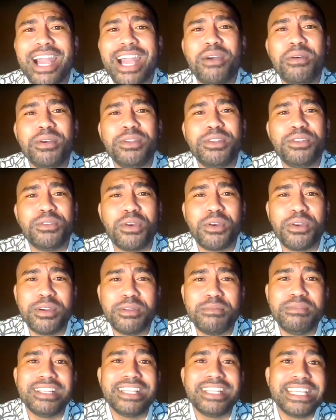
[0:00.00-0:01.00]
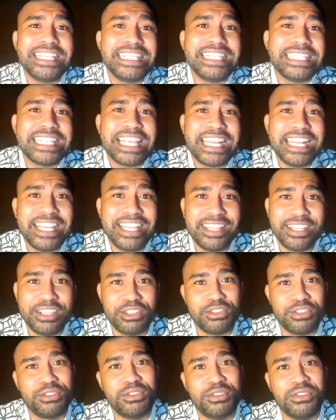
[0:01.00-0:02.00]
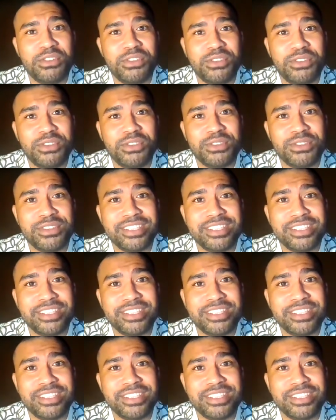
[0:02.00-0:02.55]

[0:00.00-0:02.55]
how adorable, he's setting the shoes.